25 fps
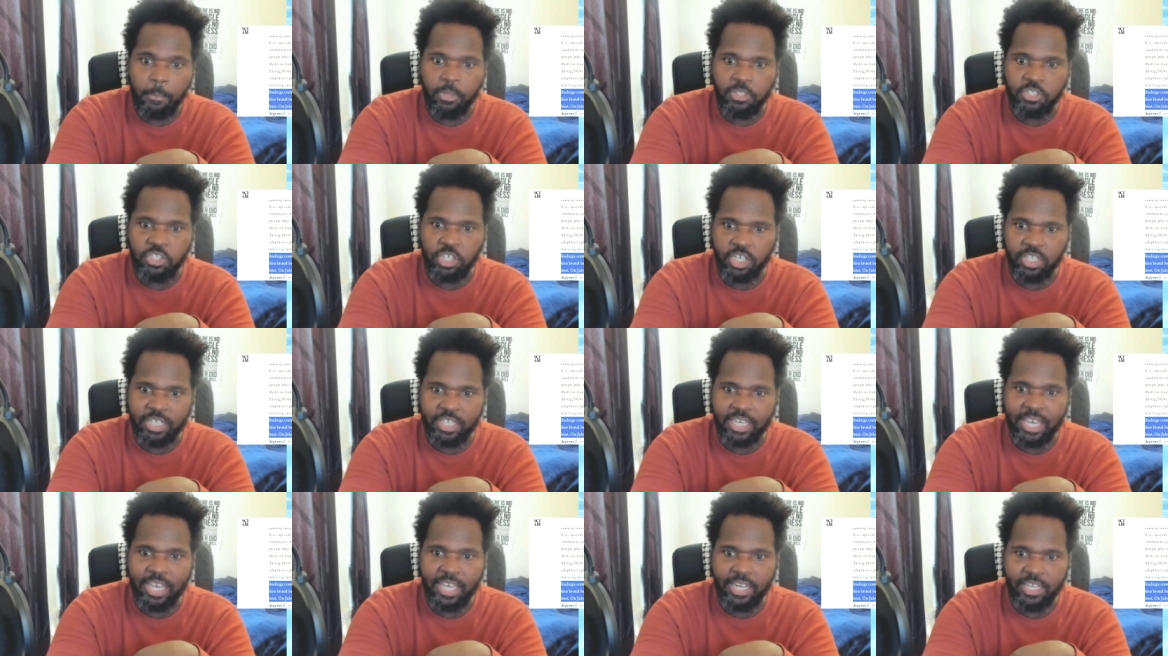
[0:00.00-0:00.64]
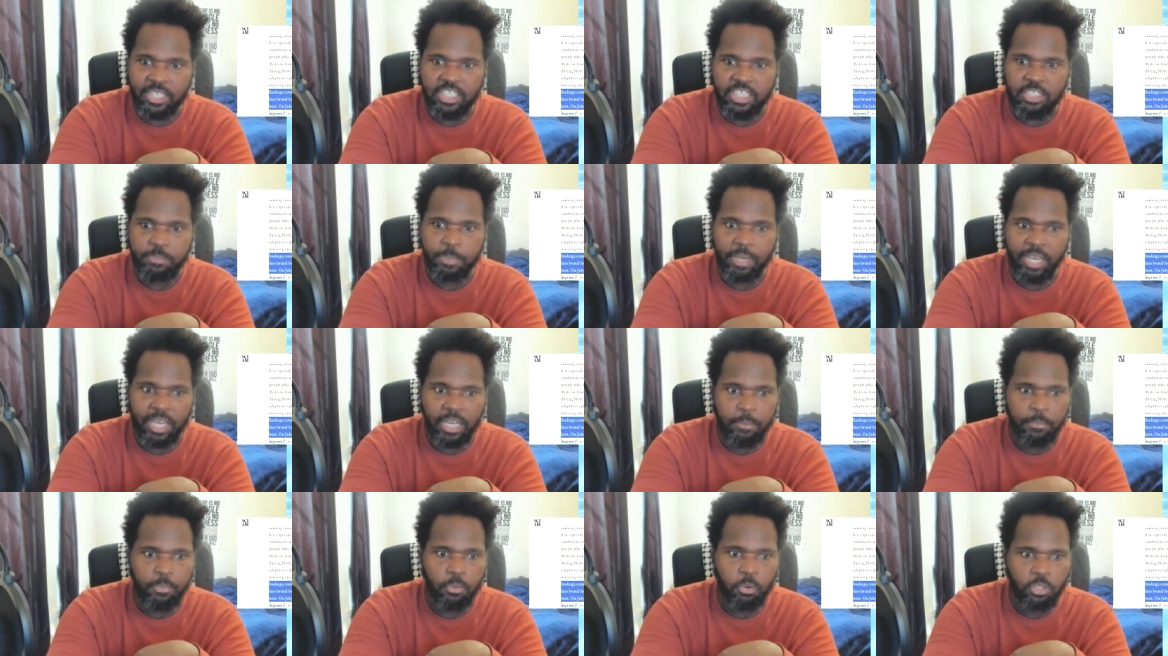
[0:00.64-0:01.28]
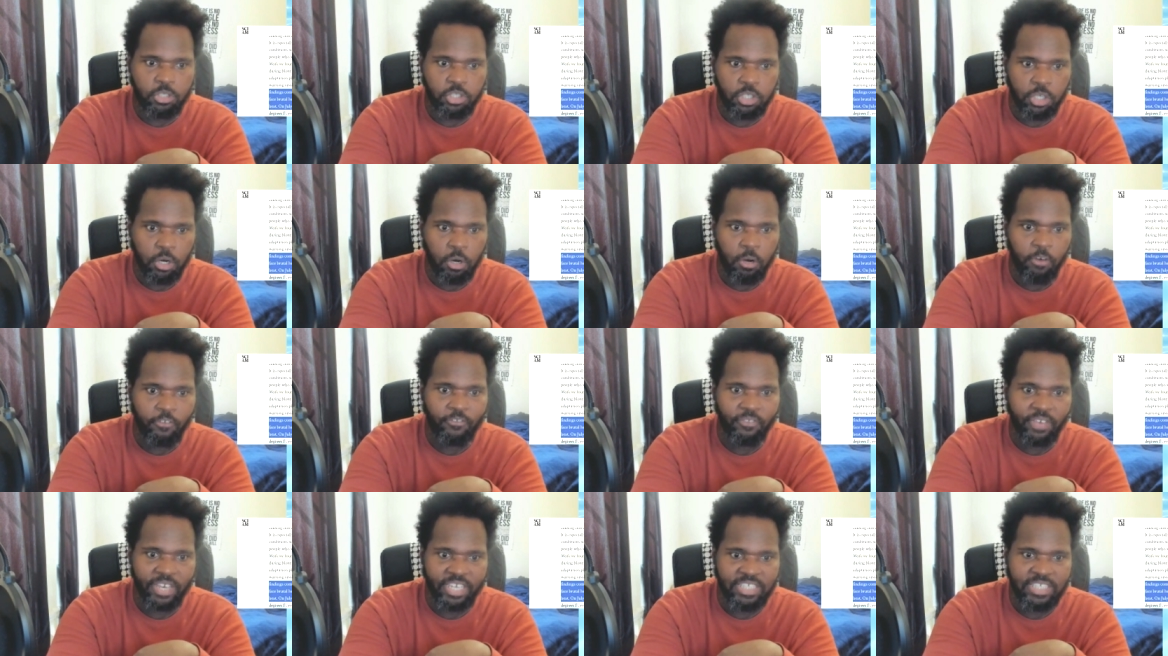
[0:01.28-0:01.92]
particularly Italy, Spain, and
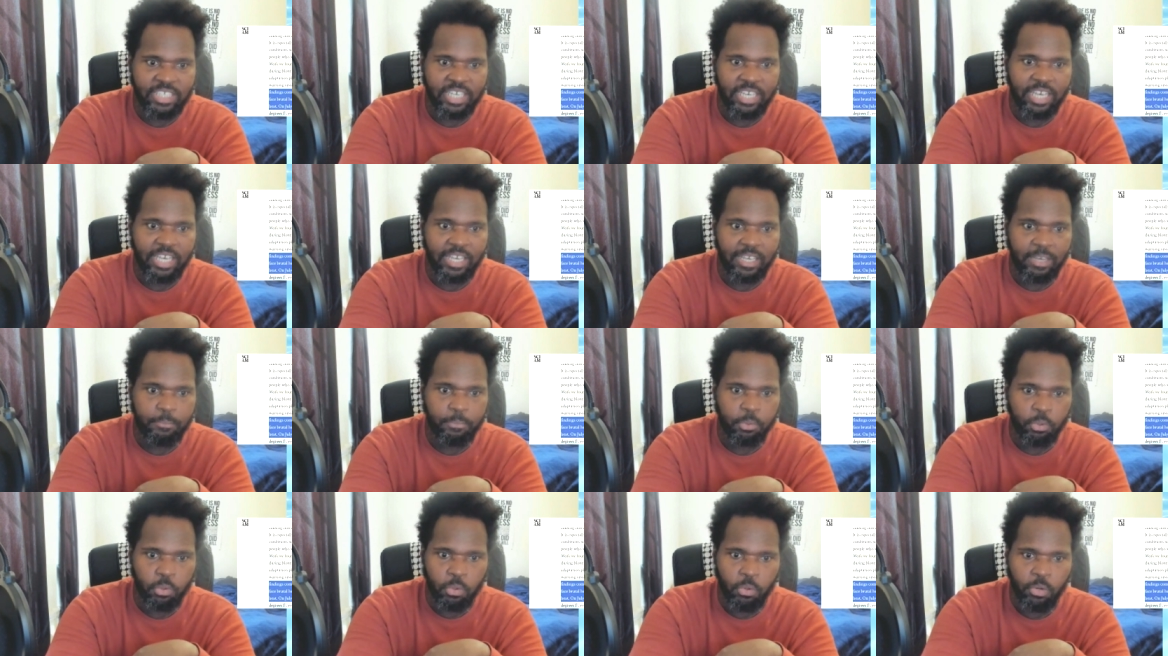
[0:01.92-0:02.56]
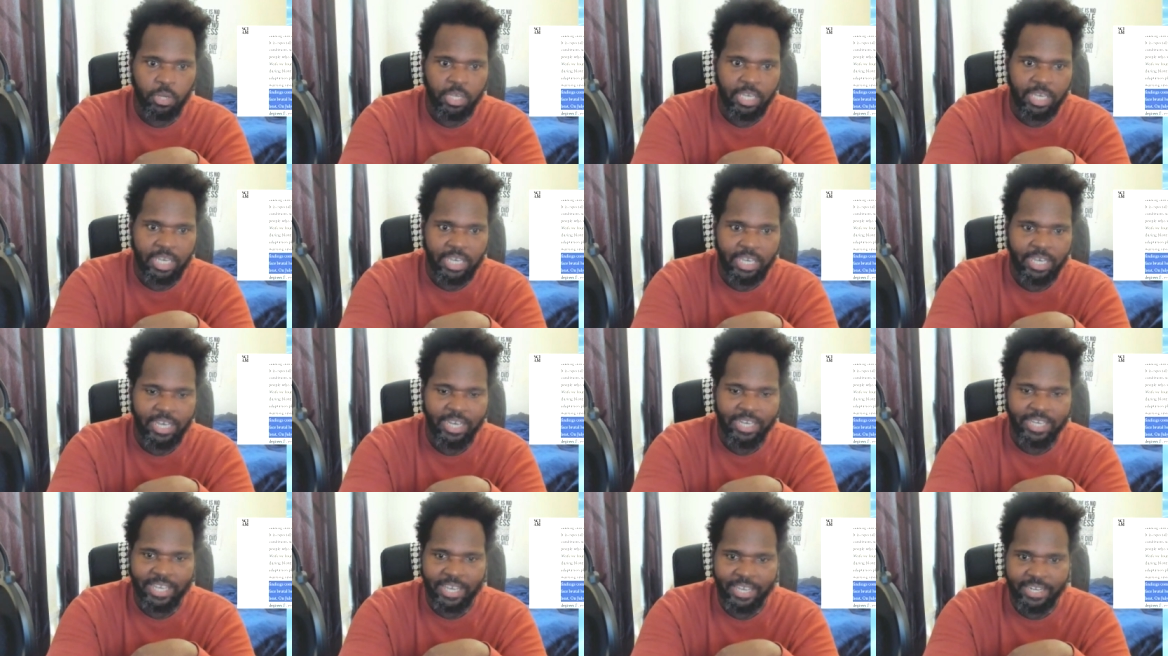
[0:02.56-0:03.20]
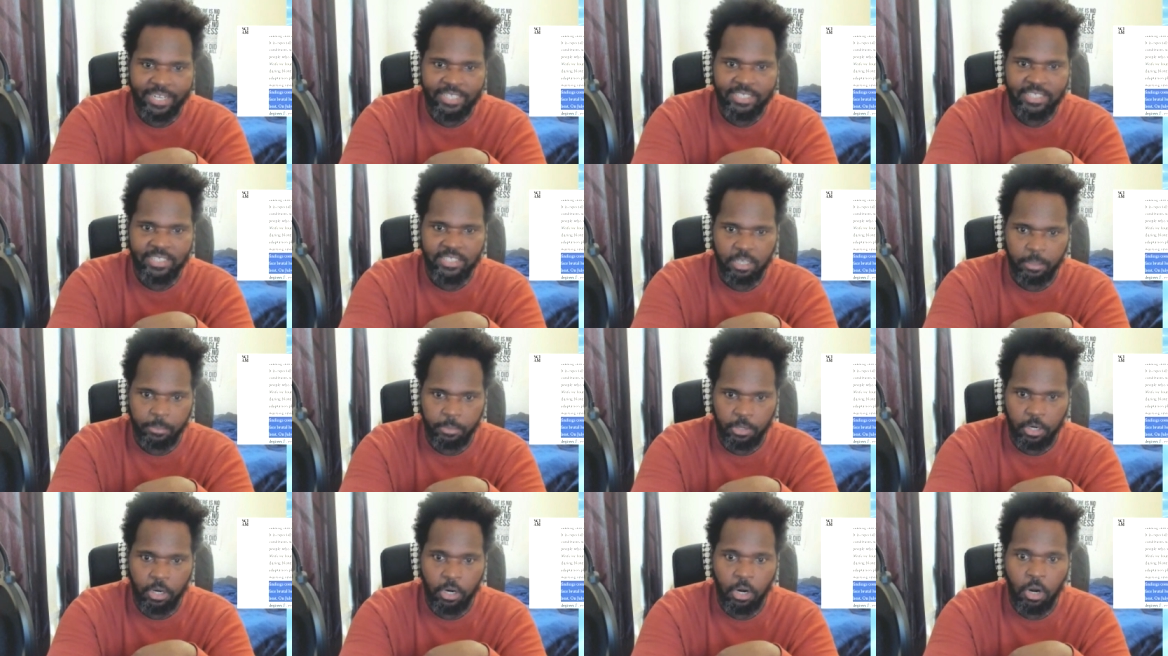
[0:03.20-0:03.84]
Portugal, face brutal heat again this
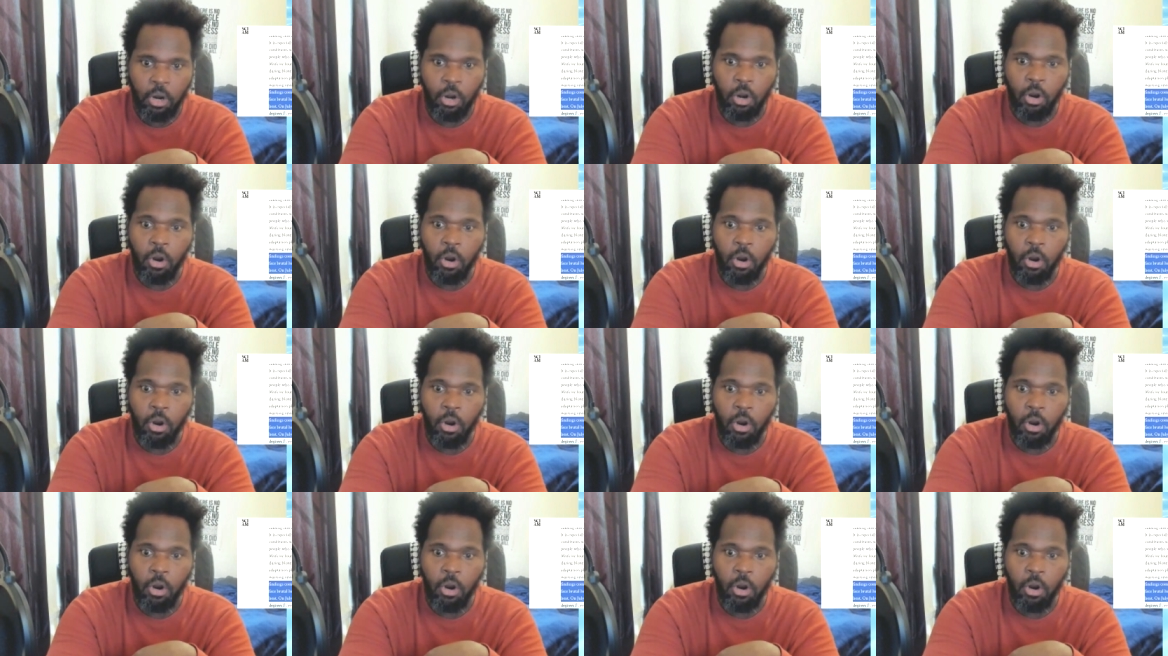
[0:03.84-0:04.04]
summer.